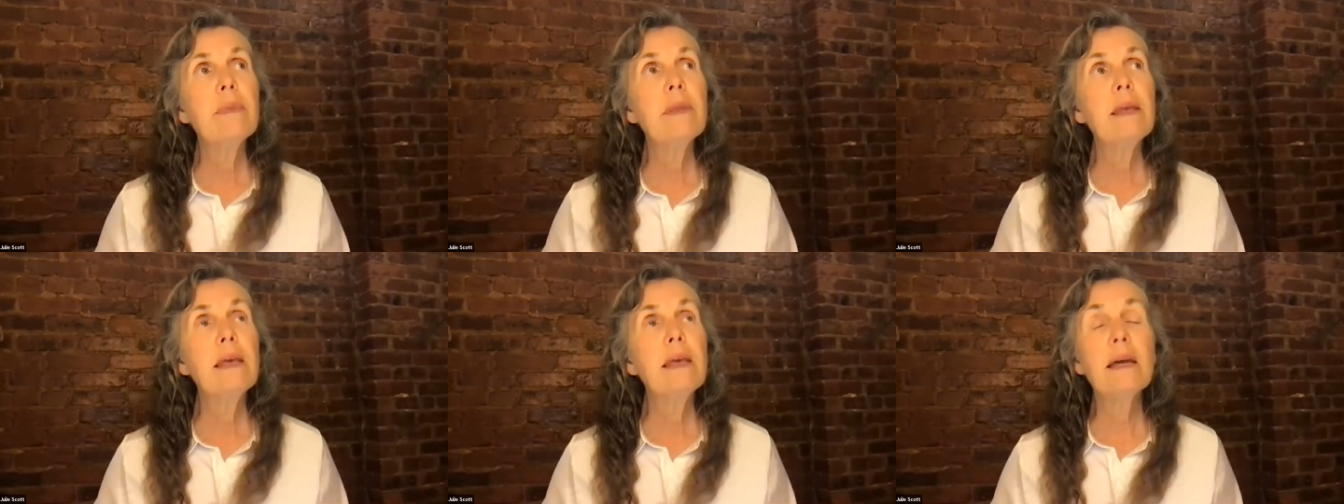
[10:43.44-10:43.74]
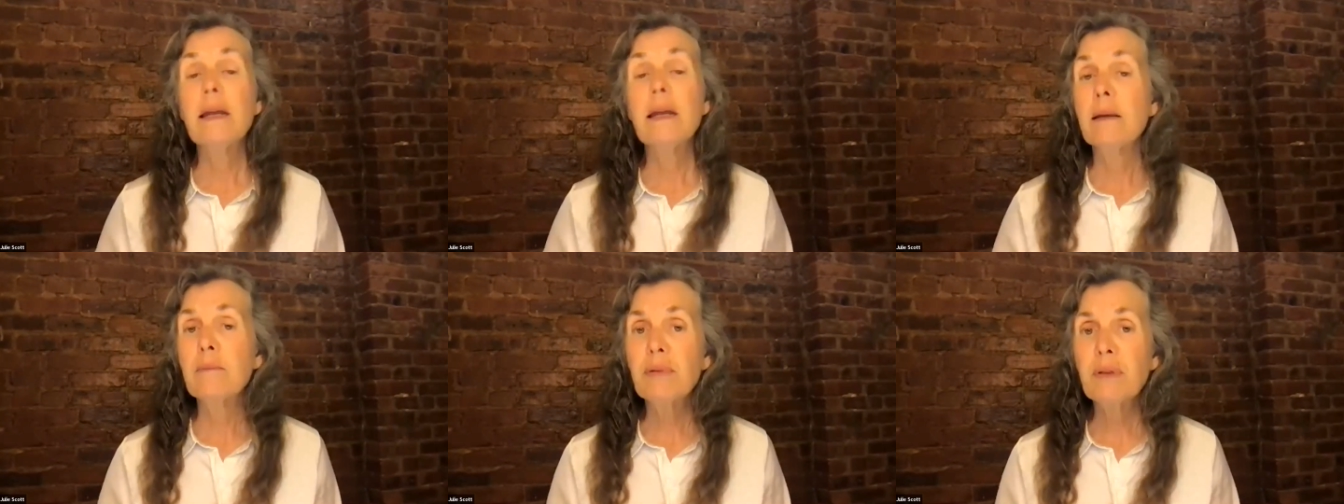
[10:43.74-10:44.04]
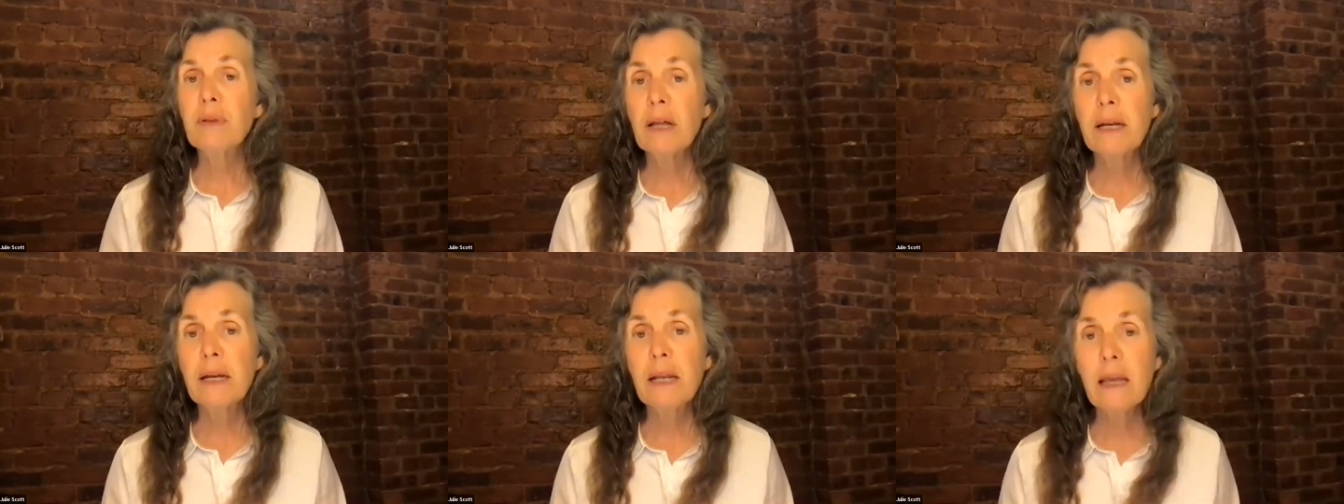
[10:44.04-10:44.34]
getting
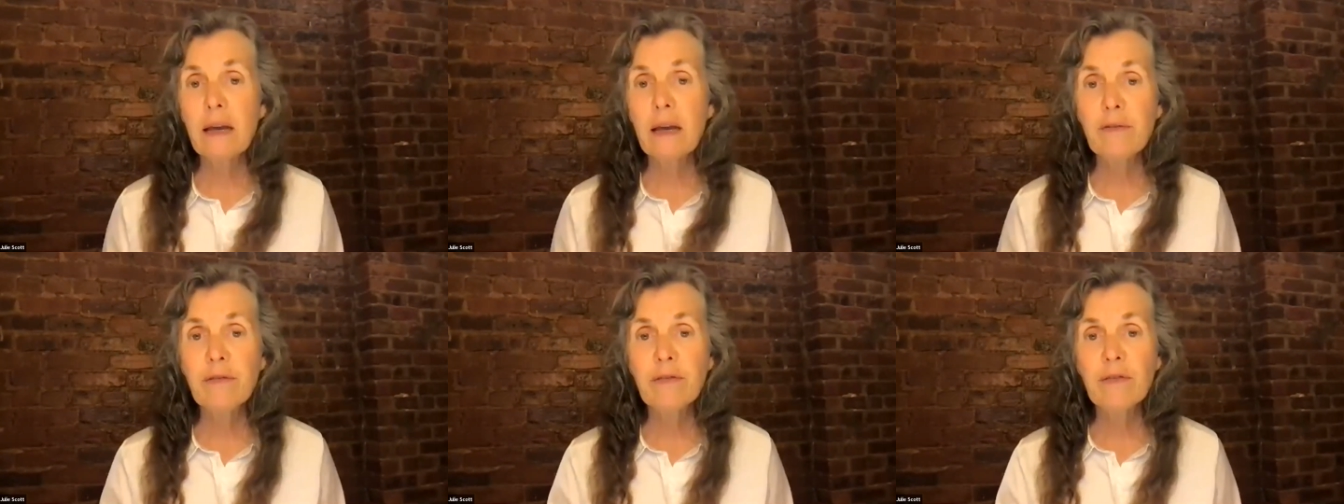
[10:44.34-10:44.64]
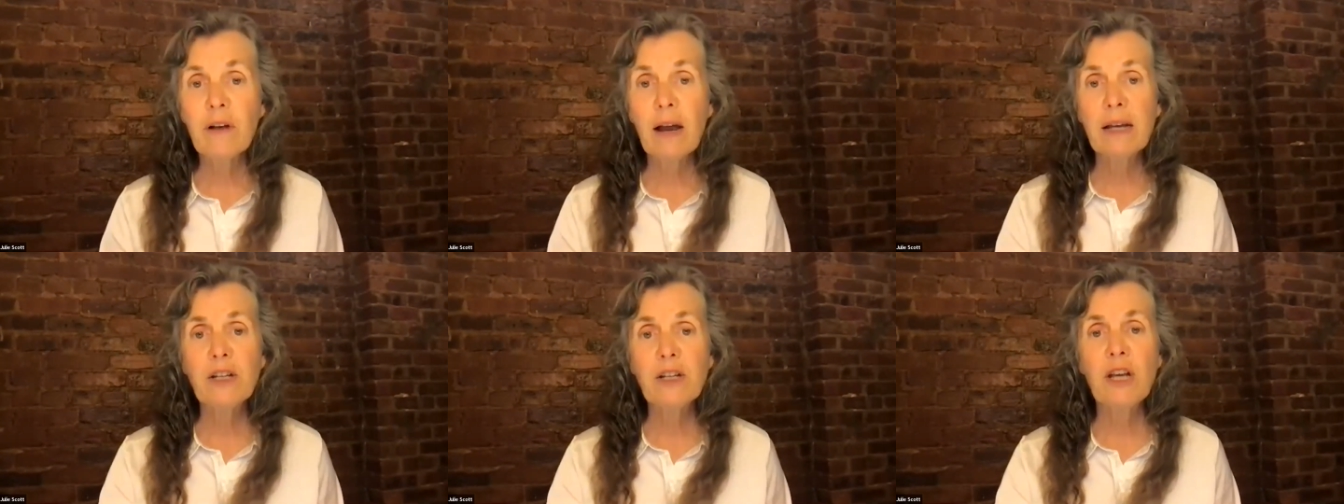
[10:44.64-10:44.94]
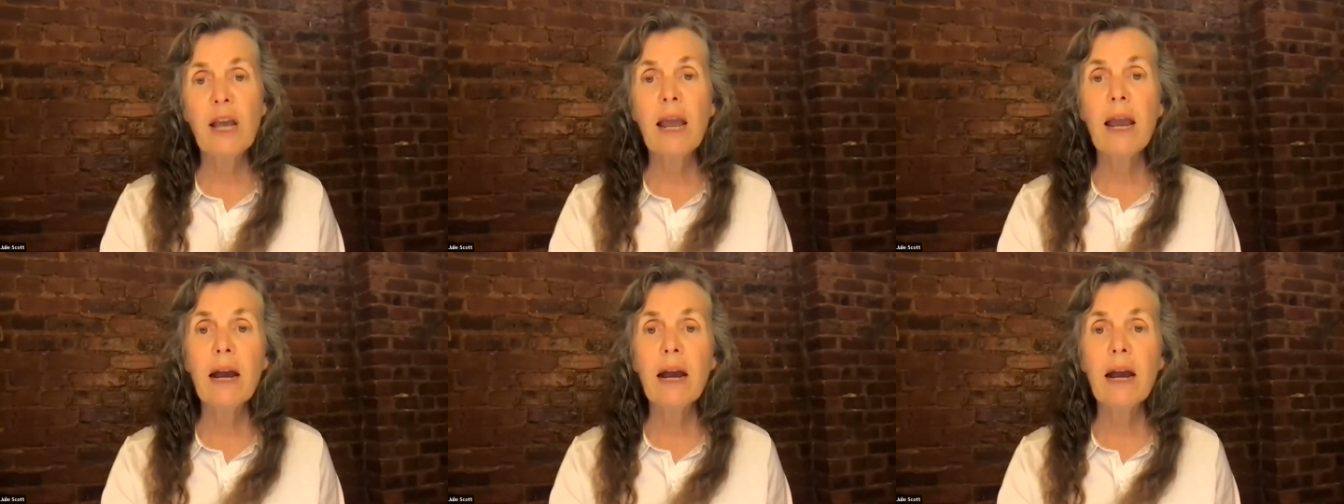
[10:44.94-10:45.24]
plenty of fresh
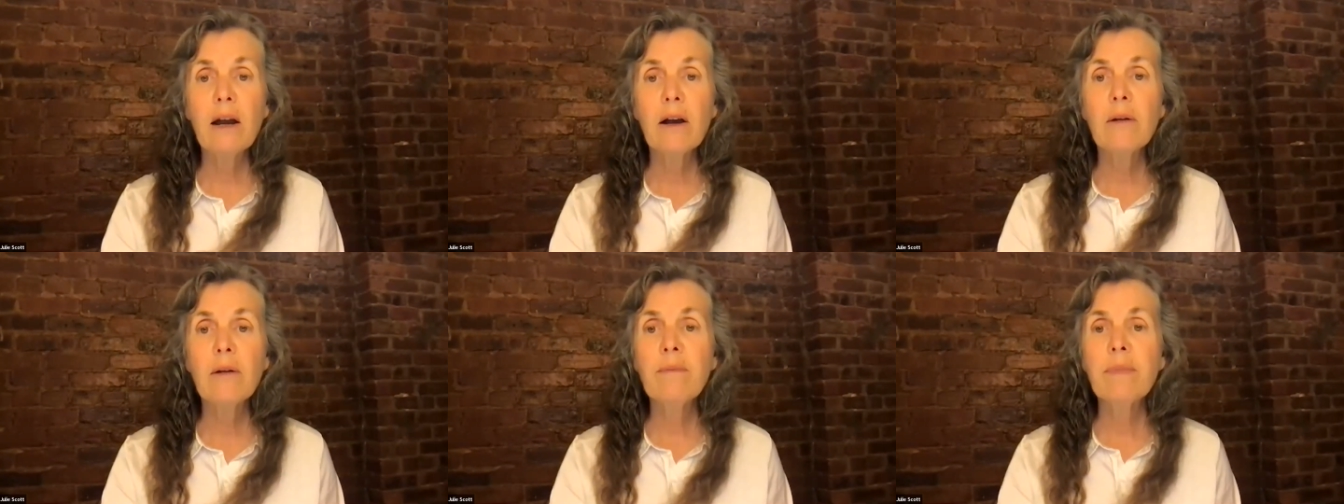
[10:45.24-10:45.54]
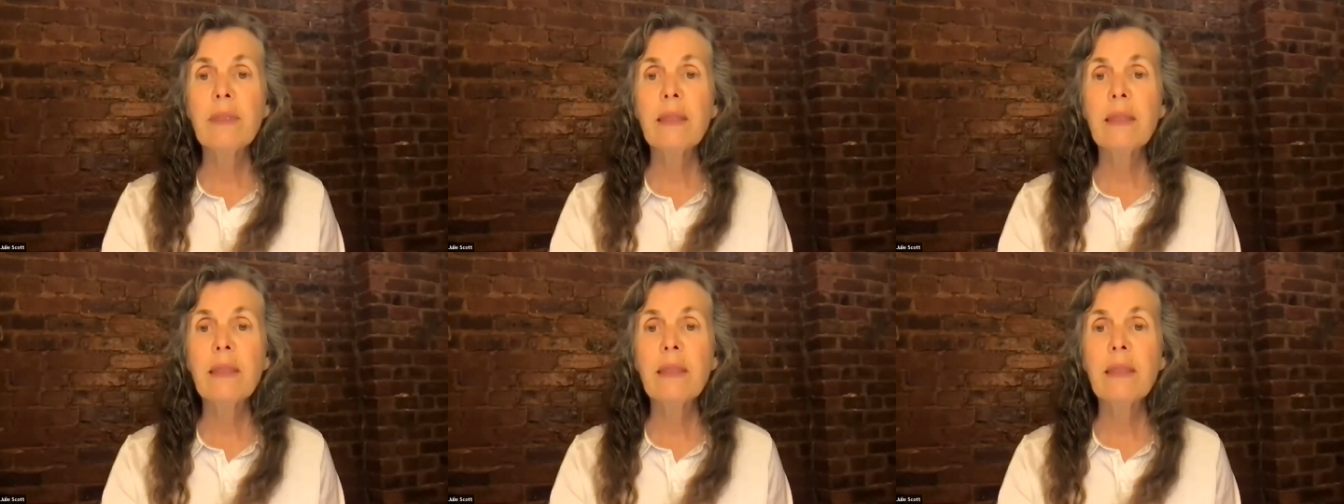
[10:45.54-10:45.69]
air.